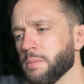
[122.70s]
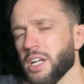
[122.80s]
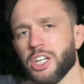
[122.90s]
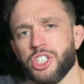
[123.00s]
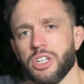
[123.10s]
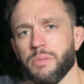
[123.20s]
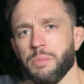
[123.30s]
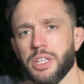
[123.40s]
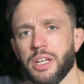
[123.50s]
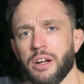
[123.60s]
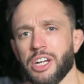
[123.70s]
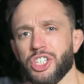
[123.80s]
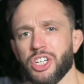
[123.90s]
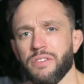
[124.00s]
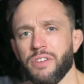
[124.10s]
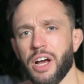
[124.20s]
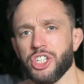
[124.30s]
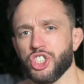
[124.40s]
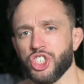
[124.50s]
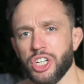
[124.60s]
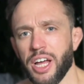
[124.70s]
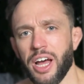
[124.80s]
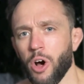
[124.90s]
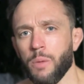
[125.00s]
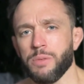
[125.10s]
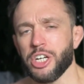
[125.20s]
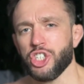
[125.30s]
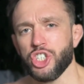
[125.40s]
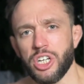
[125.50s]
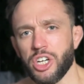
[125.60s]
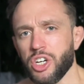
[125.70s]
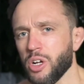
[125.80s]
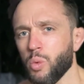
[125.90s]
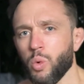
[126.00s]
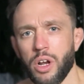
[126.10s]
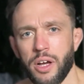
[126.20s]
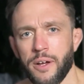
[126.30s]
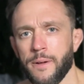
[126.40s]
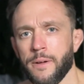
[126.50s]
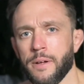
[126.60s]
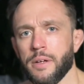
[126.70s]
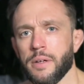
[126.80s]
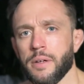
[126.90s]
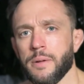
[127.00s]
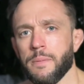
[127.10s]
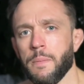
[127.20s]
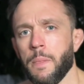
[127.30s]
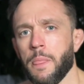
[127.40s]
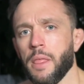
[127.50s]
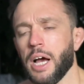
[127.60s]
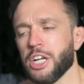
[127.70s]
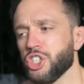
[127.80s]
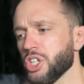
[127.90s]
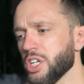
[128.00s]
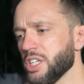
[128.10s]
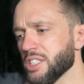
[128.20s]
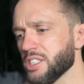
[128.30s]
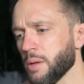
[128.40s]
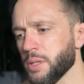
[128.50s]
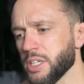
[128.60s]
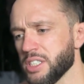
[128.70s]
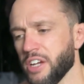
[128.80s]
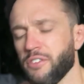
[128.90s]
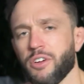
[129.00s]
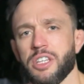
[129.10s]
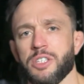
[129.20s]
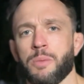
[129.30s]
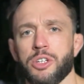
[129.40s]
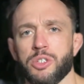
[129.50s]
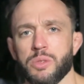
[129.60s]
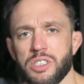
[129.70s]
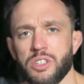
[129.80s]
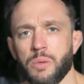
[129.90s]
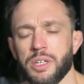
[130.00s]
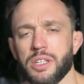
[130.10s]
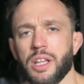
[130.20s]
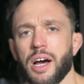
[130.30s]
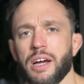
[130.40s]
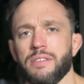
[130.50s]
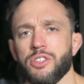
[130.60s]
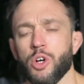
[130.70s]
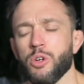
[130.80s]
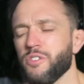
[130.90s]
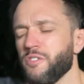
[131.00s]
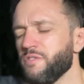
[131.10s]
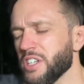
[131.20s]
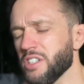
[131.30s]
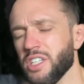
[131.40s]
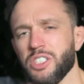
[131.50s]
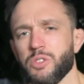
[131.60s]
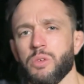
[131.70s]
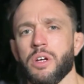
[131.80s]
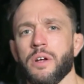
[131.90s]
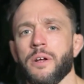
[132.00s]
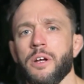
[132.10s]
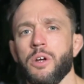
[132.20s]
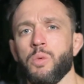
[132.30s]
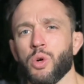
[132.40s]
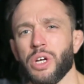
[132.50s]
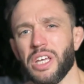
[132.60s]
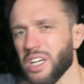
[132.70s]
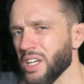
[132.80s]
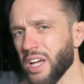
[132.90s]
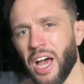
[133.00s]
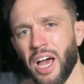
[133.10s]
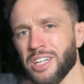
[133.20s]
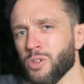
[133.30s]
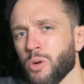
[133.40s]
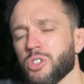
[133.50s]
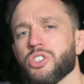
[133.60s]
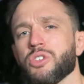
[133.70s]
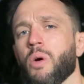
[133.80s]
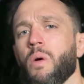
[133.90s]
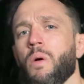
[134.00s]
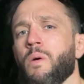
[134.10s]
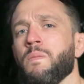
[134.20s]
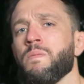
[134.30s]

man, I should have been there. I should have, I should have helped. I should have, could have, would have. I should have done something different and this person would still be alive. Those feelings will eat at your soul